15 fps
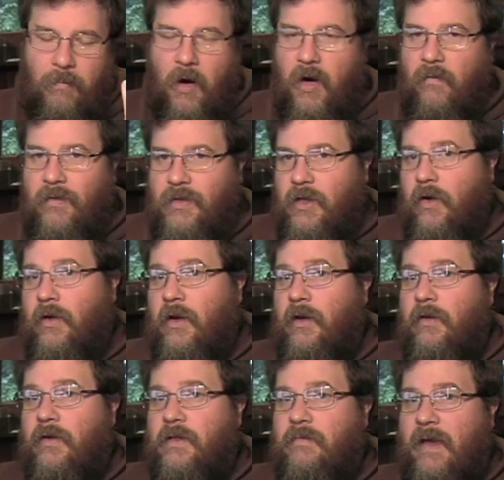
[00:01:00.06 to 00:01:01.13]
part of what you're going to
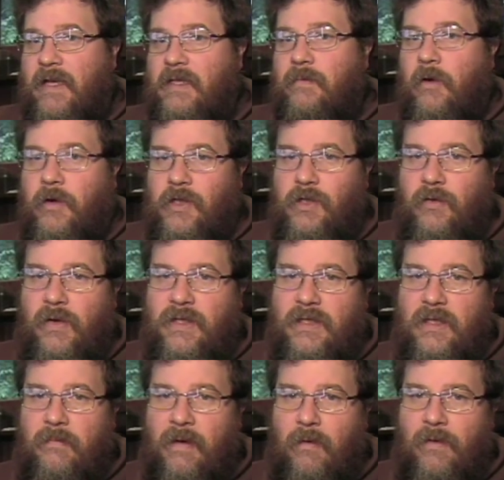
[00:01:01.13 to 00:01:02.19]
do is make smart
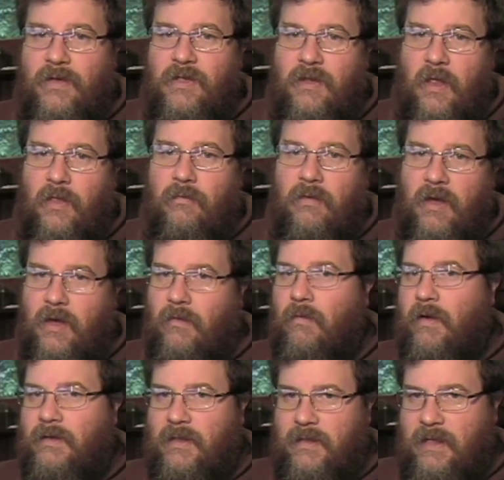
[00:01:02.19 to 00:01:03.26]
choices about which of the 3 you
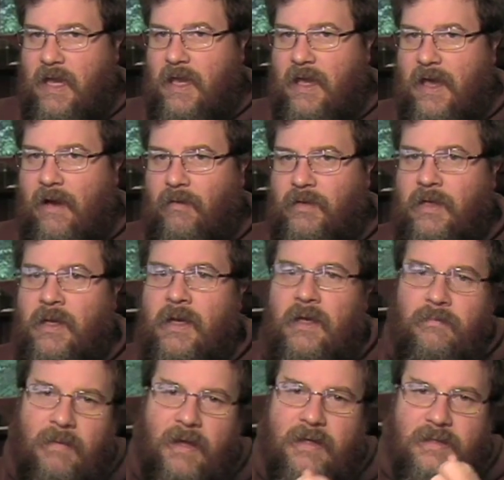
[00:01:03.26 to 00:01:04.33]
want to take out,
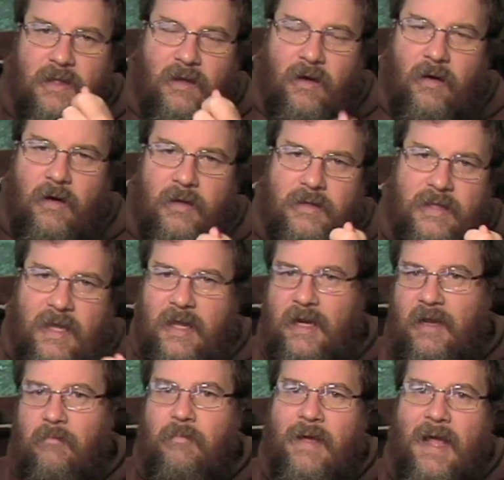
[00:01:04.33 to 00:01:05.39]
because the cards, they can
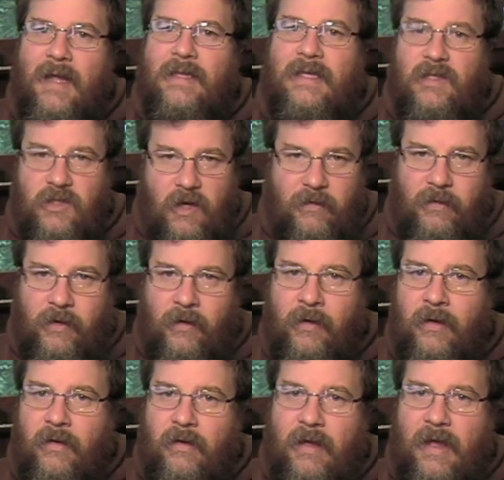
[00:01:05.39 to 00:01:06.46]
impact each other.
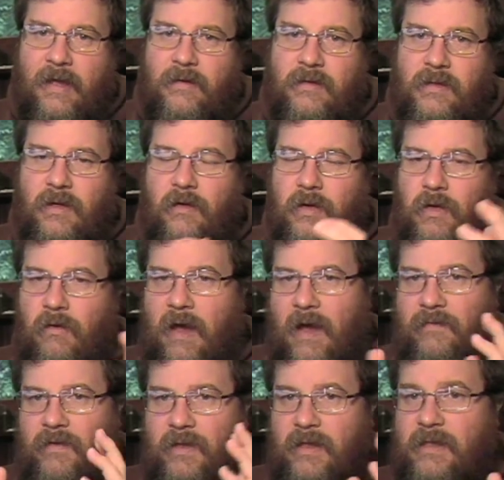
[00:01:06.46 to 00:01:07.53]
And so you
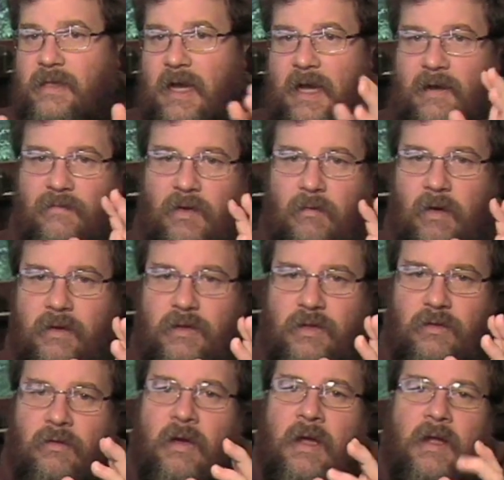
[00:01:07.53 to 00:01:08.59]
have to decide if you want
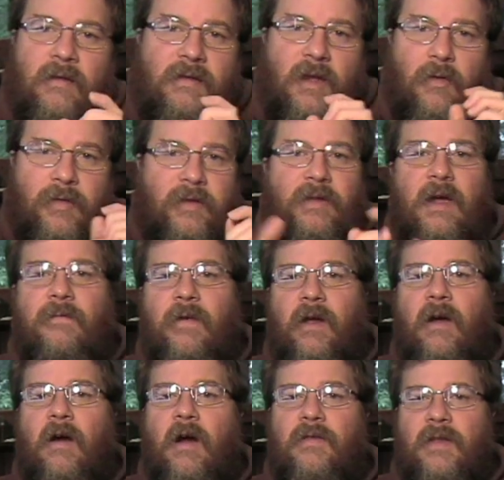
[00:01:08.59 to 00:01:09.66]
to deal with a tougher
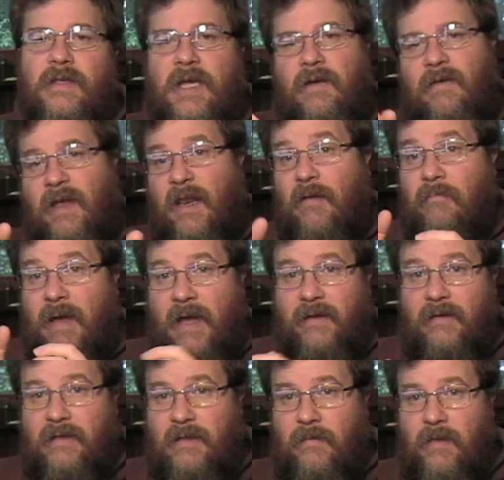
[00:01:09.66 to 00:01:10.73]
card that's having an
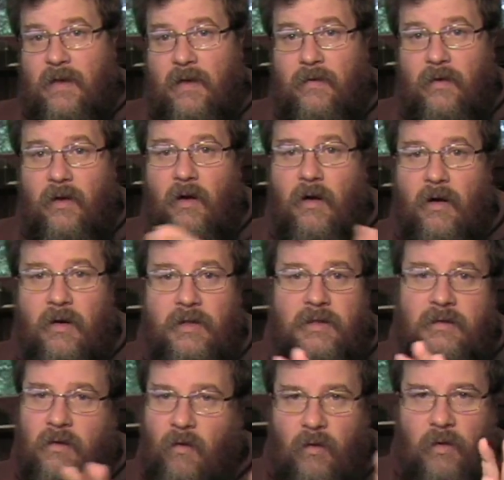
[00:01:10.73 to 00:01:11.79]
impact on some of the other
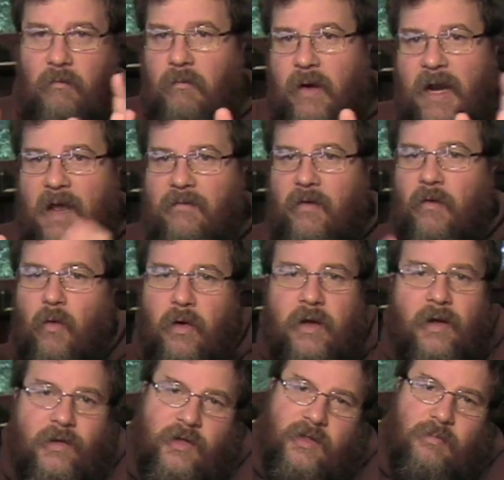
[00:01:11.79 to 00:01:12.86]
cards, or whatever. Or you
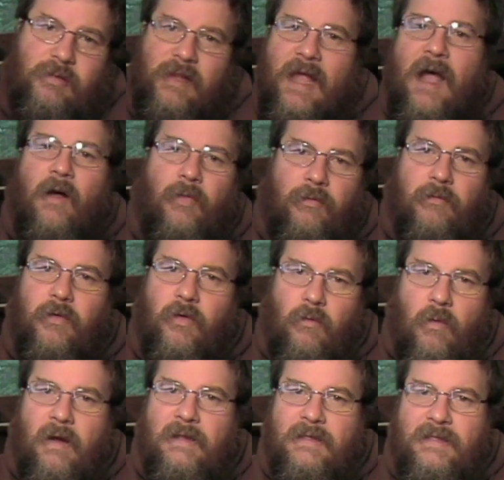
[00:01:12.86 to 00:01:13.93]
can just plow through
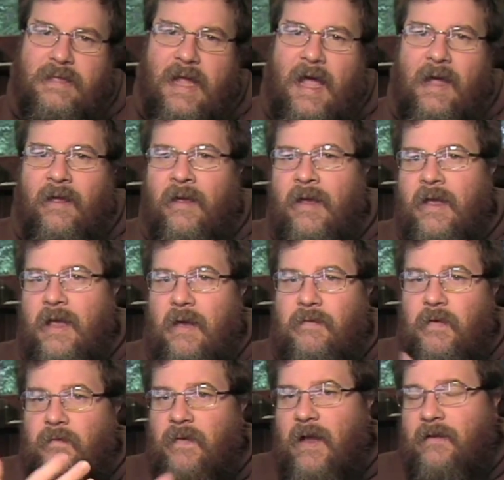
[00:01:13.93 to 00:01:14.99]
one stack. If
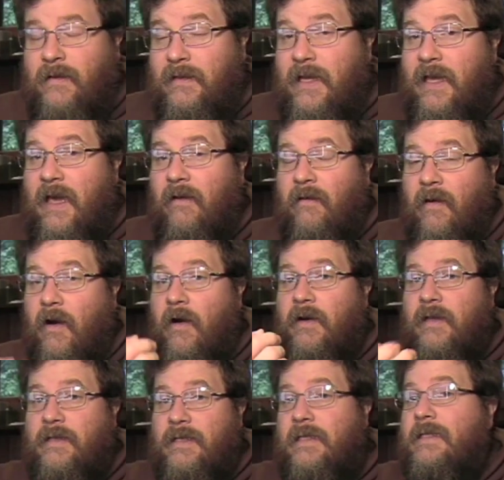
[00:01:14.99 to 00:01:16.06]
you fail to take out a
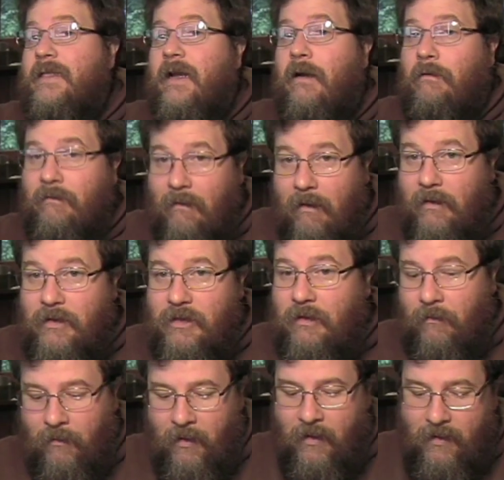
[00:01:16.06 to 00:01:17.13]
card, it sits there and taunts
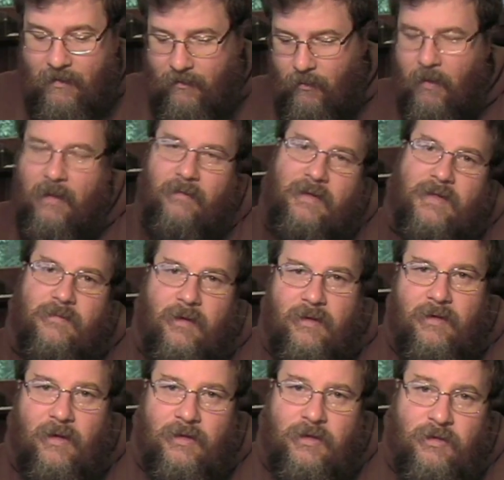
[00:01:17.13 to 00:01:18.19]
you. Well, it doesn't really
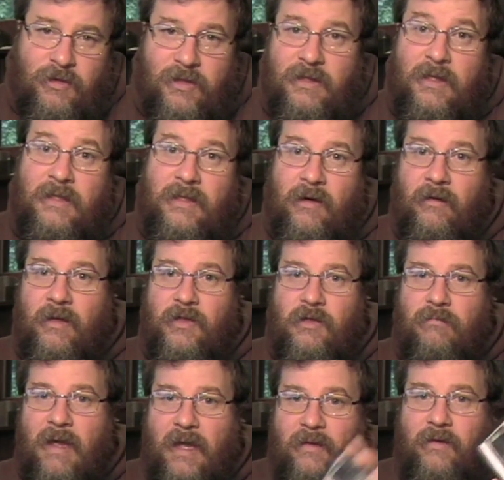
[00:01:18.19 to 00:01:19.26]
taunt you, it just sits there unless you
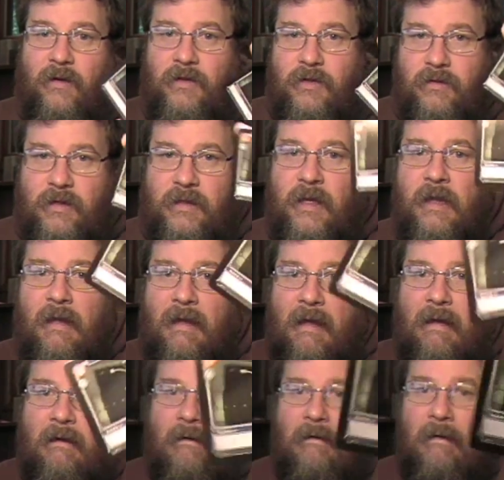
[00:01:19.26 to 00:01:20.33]
make it taunt you and says,
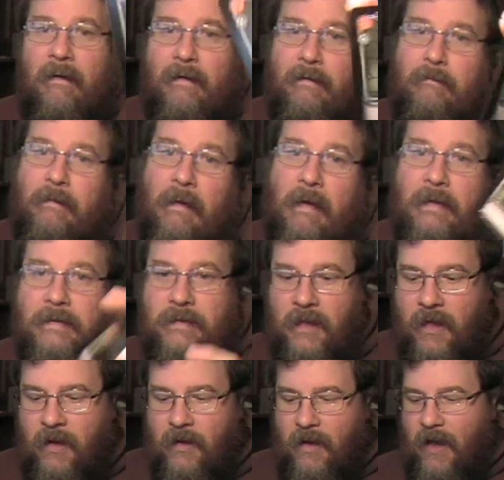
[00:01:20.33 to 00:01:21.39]
"Ha ha, you lost."
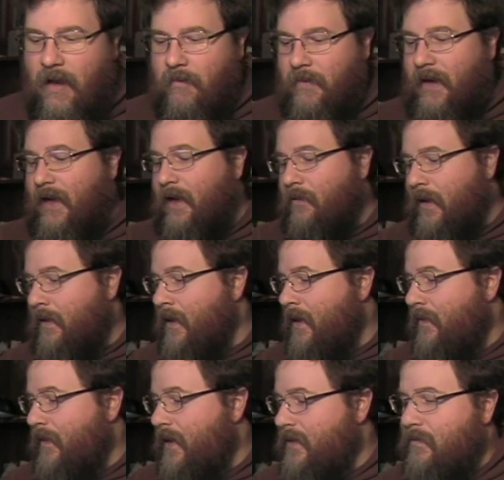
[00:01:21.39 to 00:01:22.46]
But anyway,
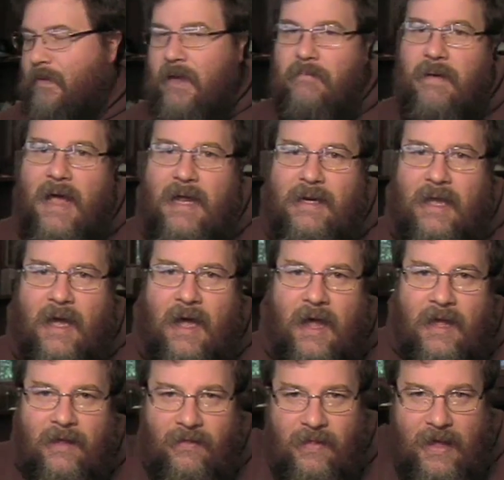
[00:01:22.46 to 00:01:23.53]
there's a big bad
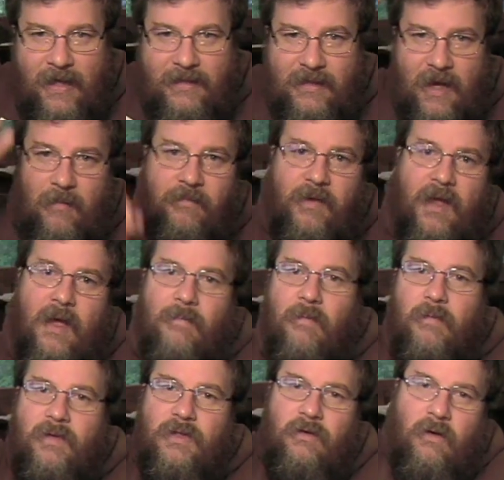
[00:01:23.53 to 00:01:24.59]
guy that's up top,
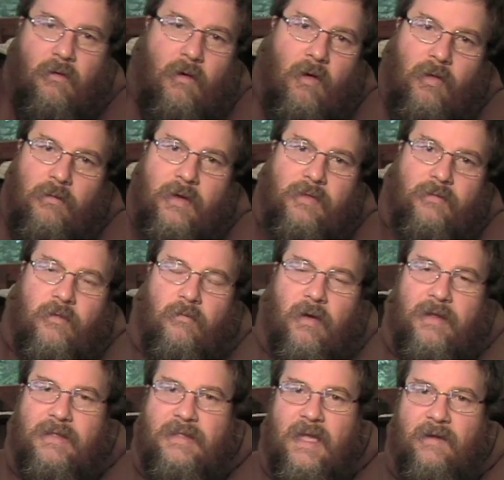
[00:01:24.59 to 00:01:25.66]
and once you go all the way through
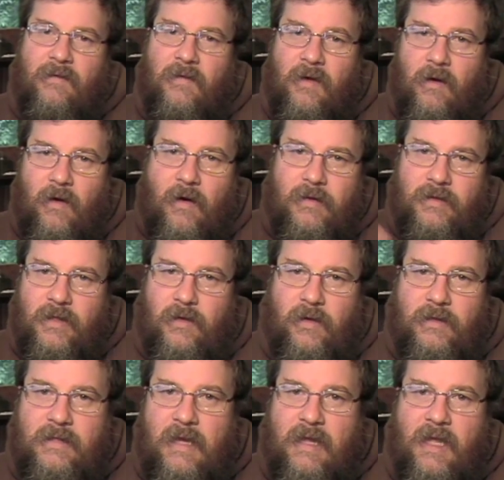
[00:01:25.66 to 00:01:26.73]
one stack of cards, then you
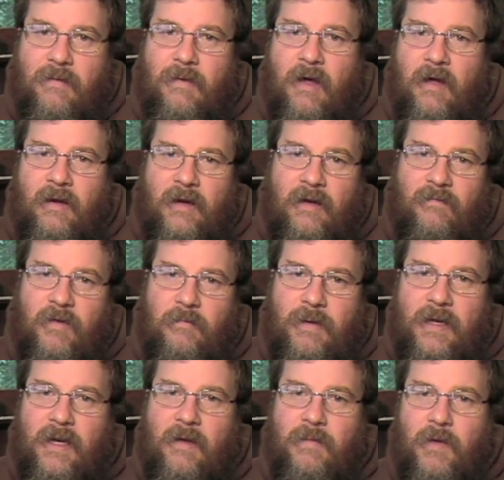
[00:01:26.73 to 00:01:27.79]
can take him on, and if you
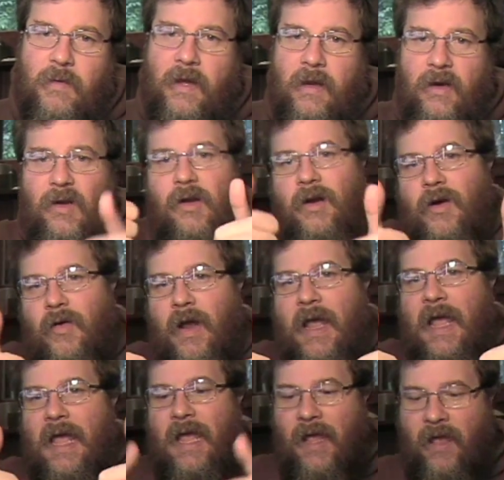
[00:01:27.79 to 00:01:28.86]
beat him, you win.
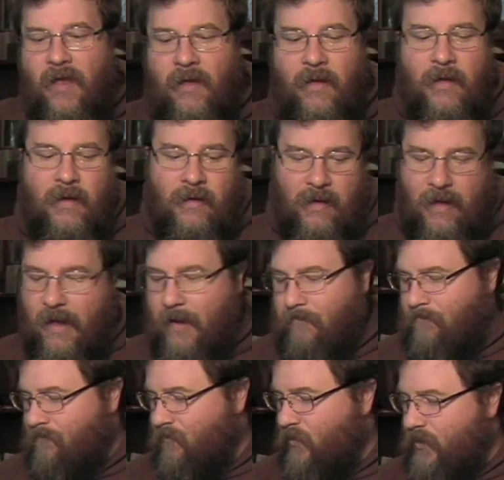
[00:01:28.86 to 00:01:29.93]
Hooray!
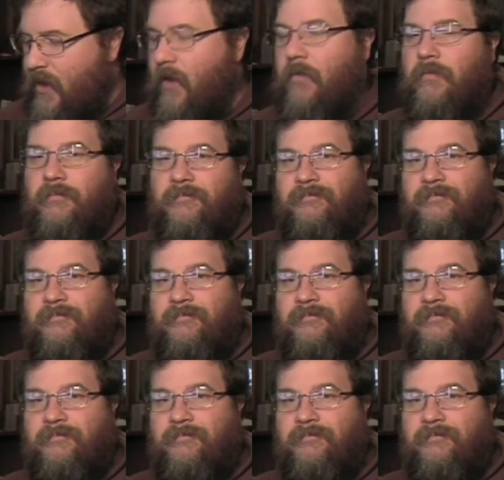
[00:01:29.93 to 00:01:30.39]
So,